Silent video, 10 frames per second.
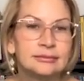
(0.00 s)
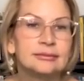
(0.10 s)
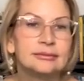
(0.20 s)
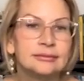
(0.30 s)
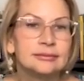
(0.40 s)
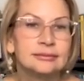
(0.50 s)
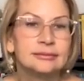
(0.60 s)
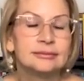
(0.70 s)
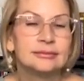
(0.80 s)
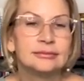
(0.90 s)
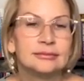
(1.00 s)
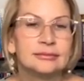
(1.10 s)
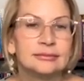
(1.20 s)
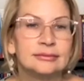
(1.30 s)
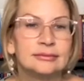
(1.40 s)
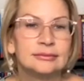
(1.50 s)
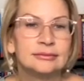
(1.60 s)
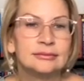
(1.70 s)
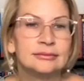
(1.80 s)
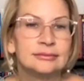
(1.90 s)

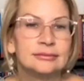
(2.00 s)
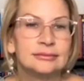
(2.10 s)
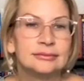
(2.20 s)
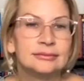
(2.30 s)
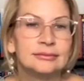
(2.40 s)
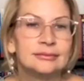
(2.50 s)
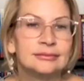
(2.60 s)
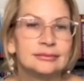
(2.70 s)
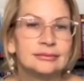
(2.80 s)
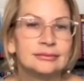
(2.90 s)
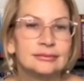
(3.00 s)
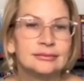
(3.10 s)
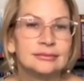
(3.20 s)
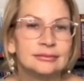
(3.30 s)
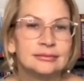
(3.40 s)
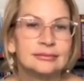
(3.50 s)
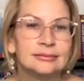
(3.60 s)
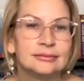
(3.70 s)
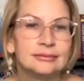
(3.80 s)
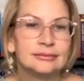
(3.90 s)

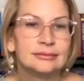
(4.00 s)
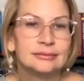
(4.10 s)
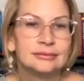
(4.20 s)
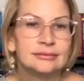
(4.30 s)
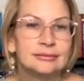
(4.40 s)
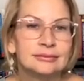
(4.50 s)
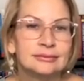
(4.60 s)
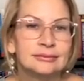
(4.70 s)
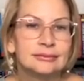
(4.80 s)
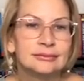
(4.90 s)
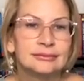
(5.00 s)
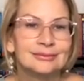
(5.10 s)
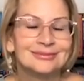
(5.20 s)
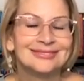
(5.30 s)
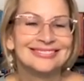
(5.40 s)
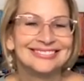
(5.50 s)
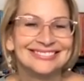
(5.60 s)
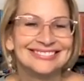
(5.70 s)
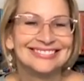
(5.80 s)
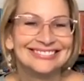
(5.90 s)

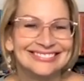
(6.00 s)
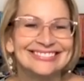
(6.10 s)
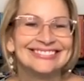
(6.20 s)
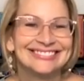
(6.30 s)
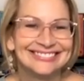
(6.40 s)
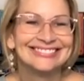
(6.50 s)
The person shown says nothing.